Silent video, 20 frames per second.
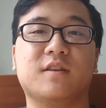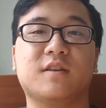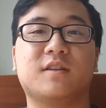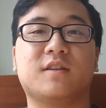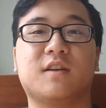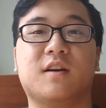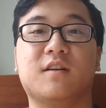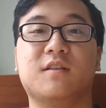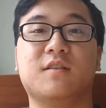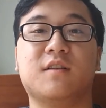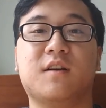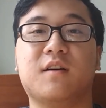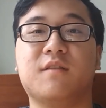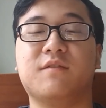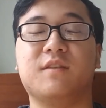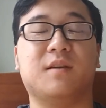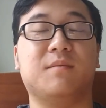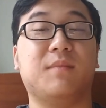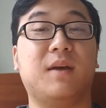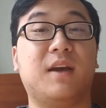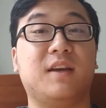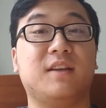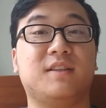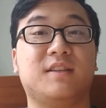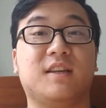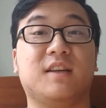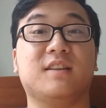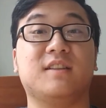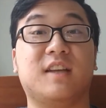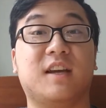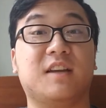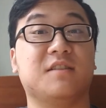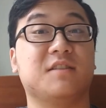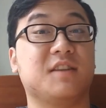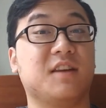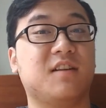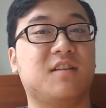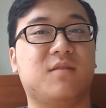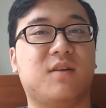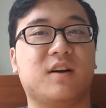the son of the amazing
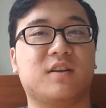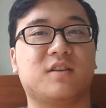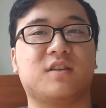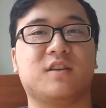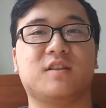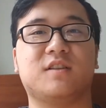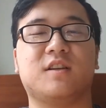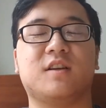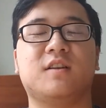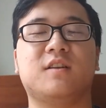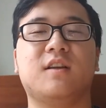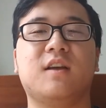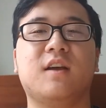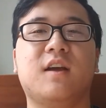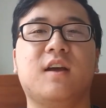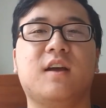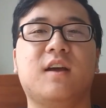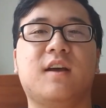Denzel Washington,